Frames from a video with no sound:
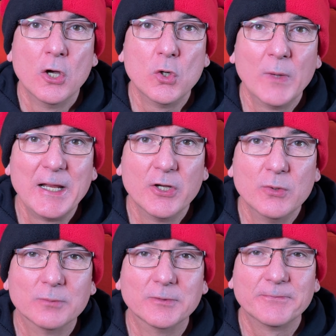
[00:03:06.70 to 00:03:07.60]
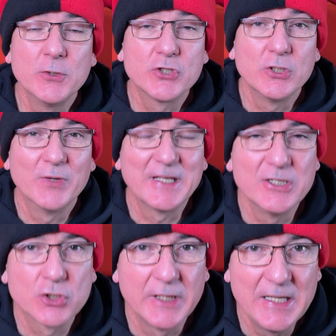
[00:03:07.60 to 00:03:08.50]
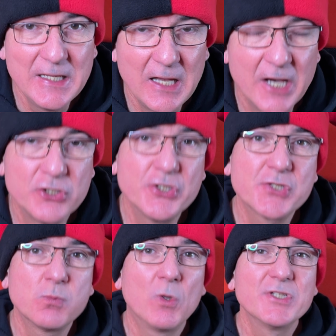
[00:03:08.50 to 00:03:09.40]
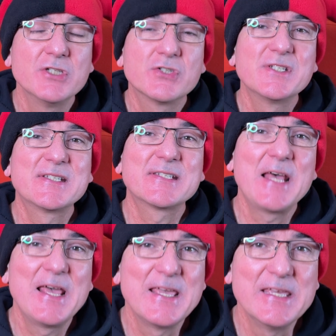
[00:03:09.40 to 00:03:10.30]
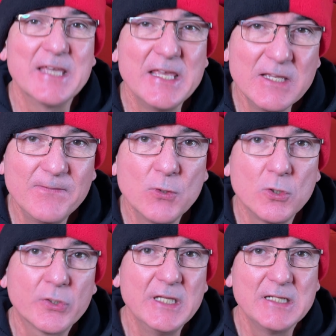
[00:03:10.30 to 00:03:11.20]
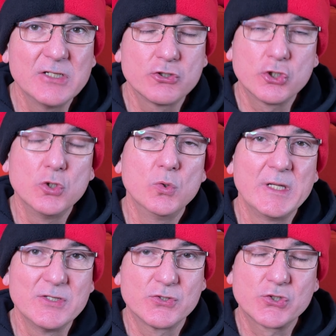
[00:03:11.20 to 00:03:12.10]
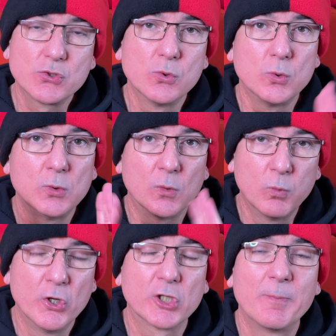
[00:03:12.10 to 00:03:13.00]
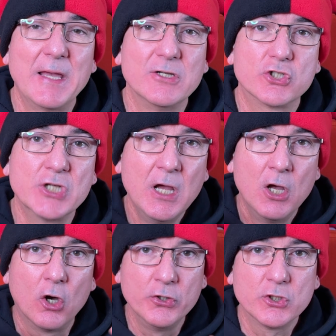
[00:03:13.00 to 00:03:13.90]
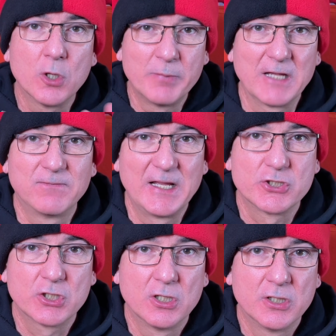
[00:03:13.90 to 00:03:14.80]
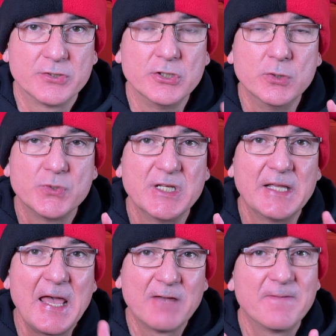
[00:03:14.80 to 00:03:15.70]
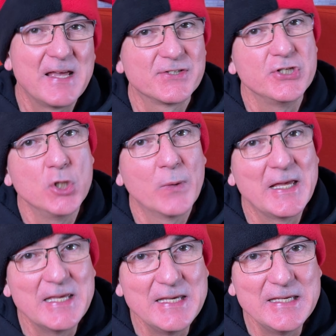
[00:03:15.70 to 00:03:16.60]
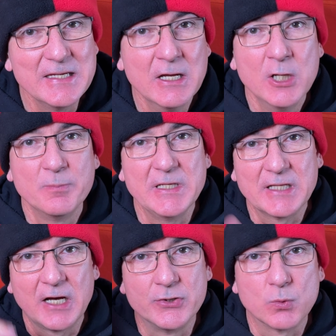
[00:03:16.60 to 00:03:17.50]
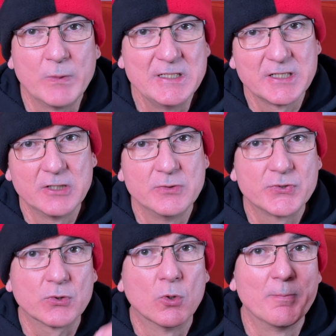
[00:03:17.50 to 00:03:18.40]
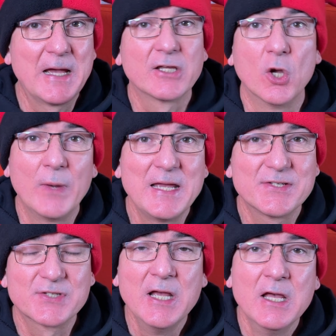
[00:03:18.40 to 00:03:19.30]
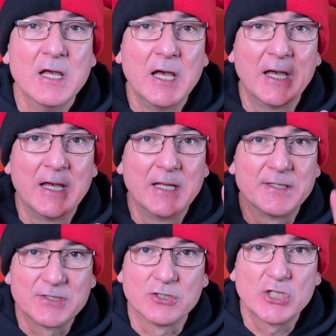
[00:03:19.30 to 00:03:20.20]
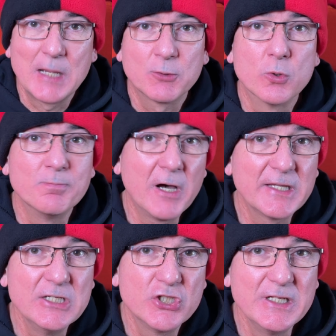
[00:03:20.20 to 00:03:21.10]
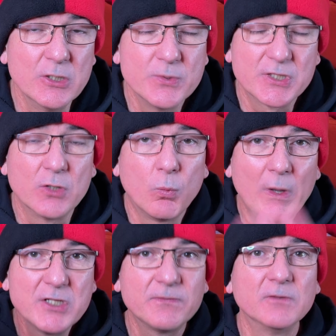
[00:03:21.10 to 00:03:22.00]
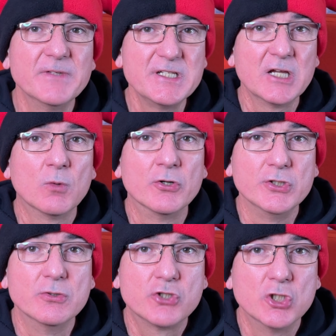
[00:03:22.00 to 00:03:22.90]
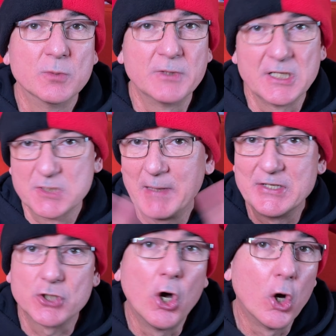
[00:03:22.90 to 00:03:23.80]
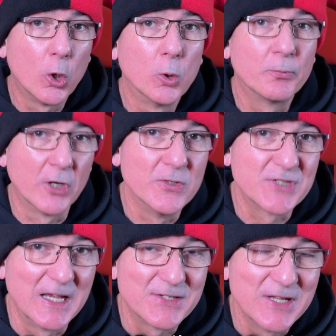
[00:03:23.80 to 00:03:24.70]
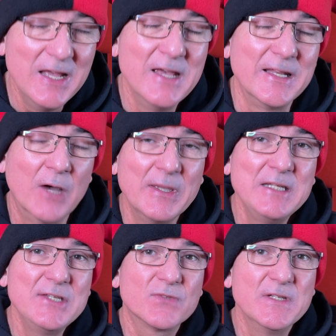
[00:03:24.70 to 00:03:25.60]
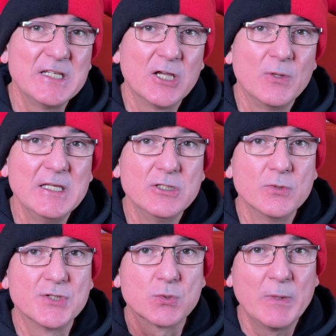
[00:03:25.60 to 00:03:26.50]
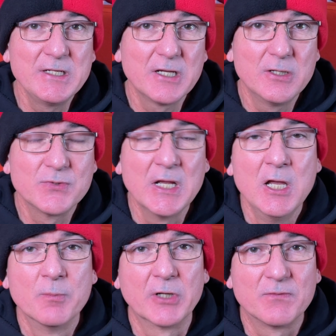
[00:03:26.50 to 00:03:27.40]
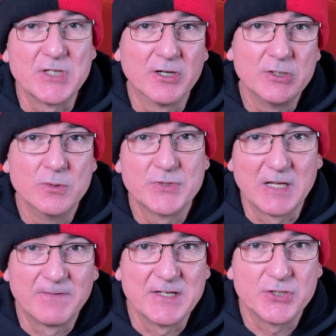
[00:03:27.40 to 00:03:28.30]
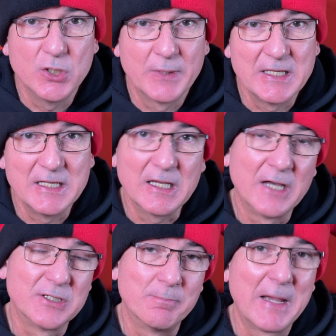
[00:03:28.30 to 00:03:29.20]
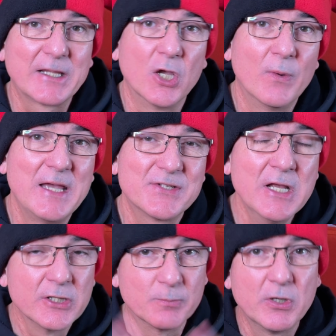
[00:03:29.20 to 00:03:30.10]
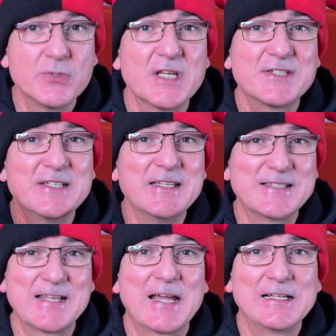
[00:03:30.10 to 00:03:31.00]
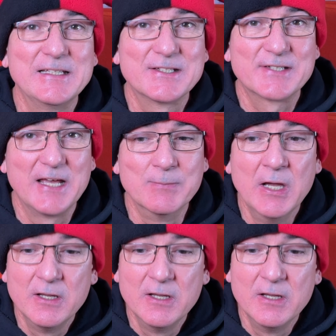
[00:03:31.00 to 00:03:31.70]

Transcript: Oh, hello, Future Yawning Angel here. I just wanted to say if you're looking to install Workbench on your compact flash card using FS UAE, be that under Windows or Mac OS, uh, there's a chap called Mikey G who's done a wonderful video on YouTube that explains the whole process. Now in his video he uses Windows, but obviously I use FS UAE under Mac OS. The process is exactly the same.